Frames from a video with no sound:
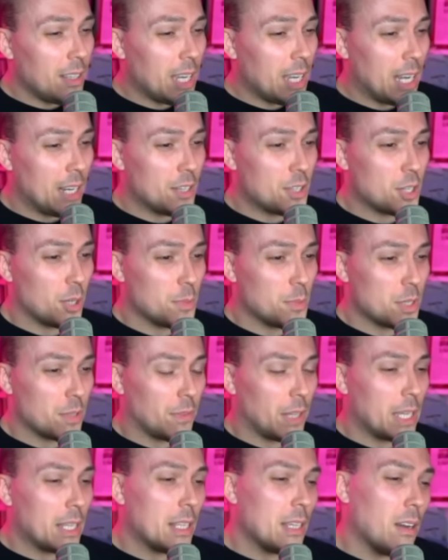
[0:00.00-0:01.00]
and in terms
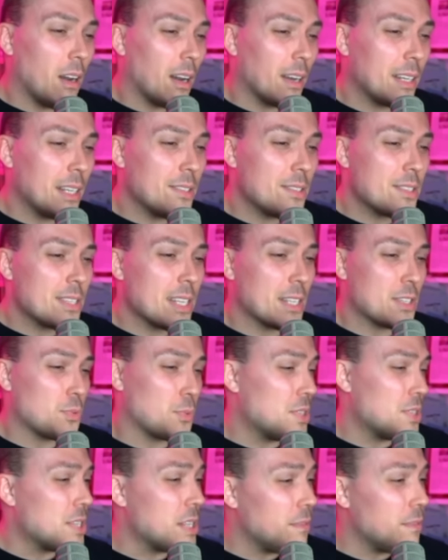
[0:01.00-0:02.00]
of, like, the audience that's
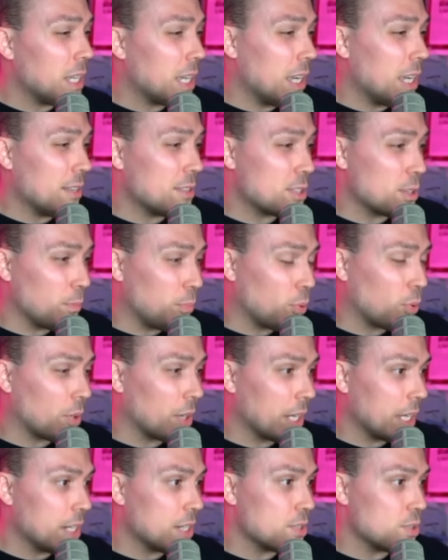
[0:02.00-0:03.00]
receiving it and
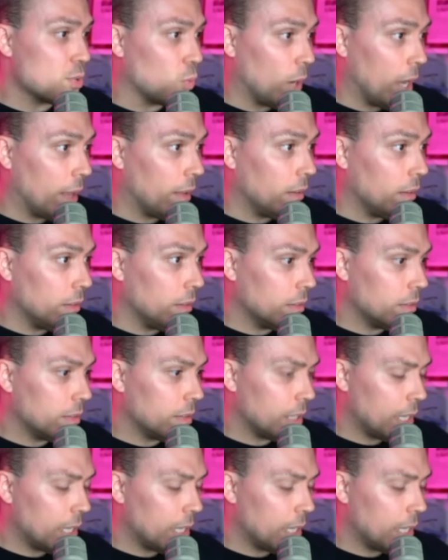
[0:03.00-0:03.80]
supporting it as well.